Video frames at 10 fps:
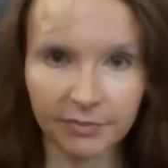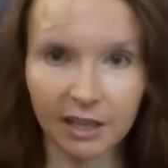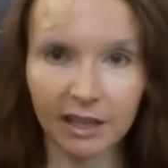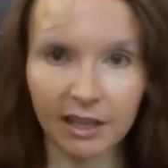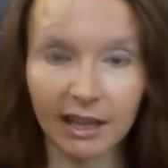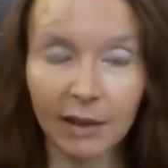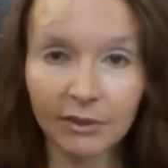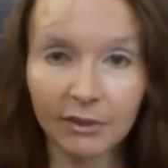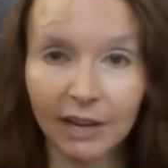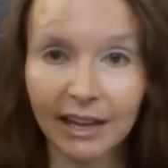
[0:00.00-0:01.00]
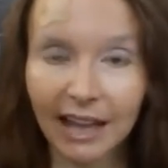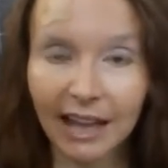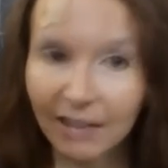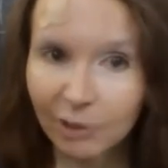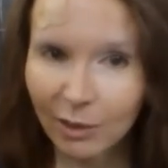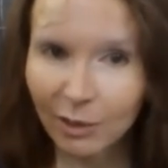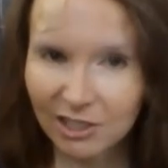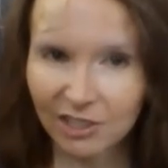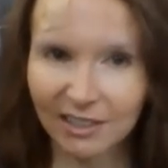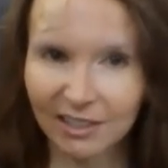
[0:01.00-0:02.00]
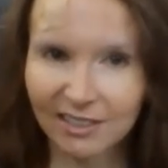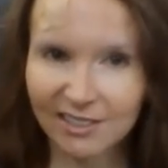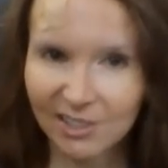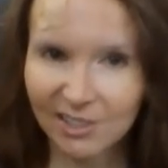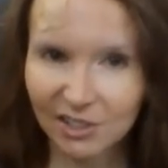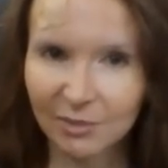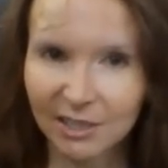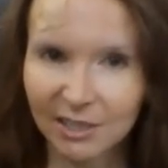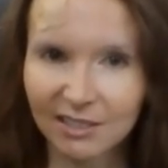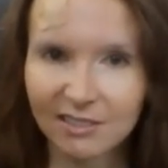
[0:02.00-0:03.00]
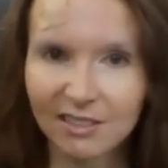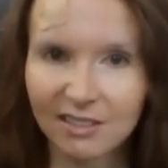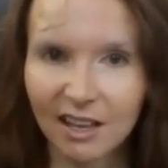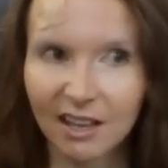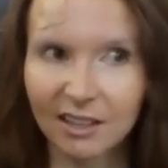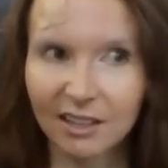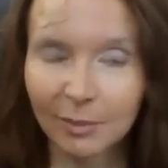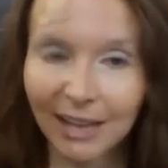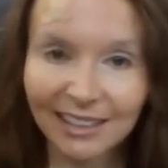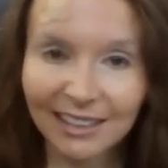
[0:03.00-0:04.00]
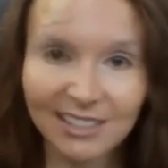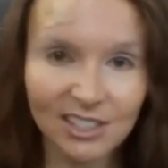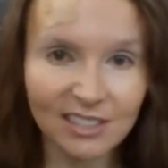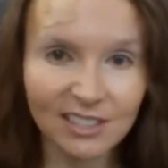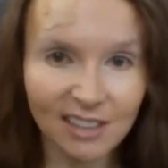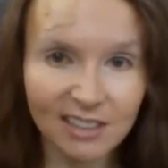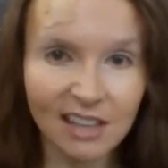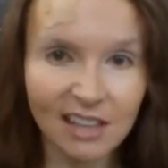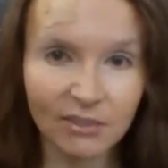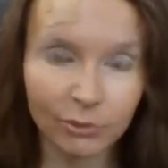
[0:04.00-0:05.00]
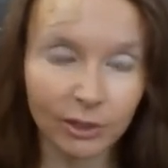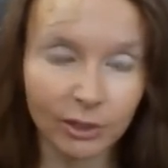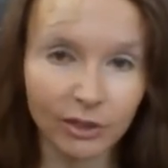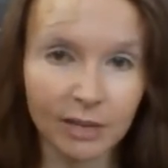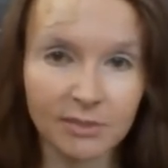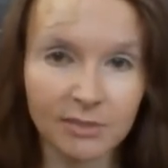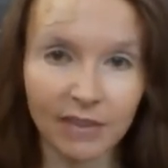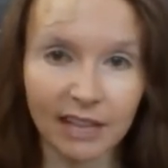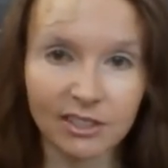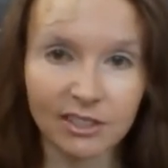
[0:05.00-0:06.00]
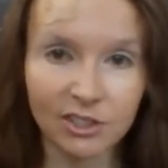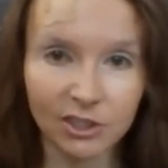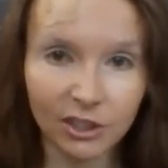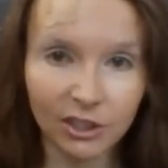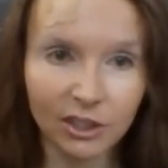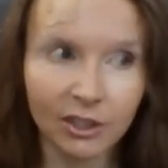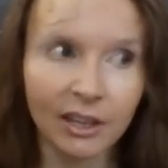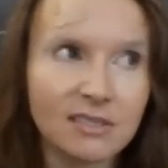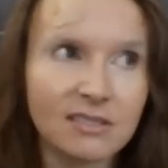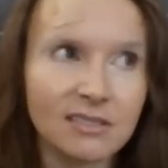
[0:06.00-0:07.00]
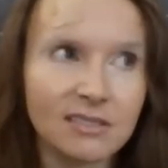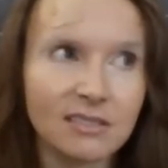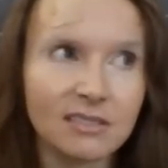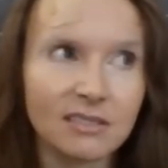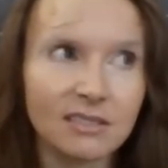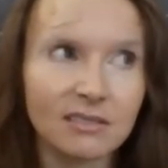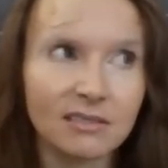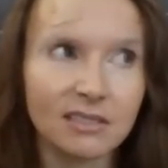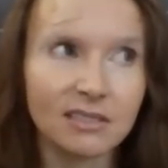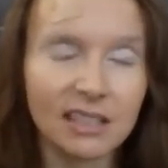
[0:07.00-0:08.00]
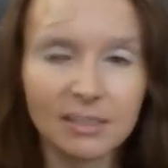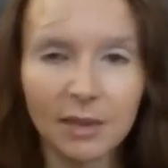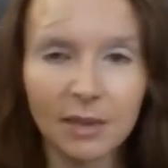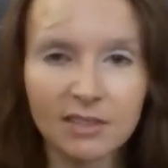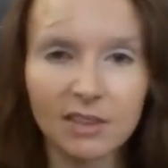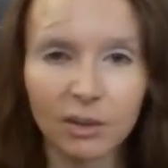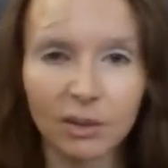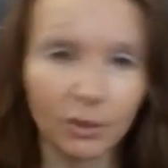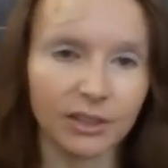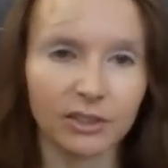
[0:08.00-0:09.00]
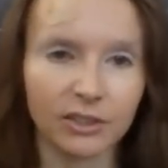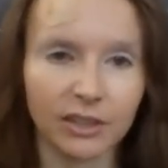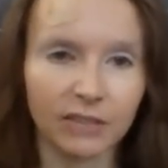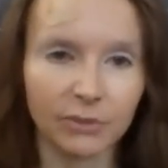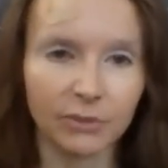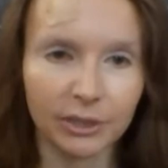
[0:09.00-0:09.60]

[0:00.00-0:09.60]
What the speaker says: However, I have questioned that decision because the Black Edition does have 4 grams of added sugar. It depends on what you're looking for.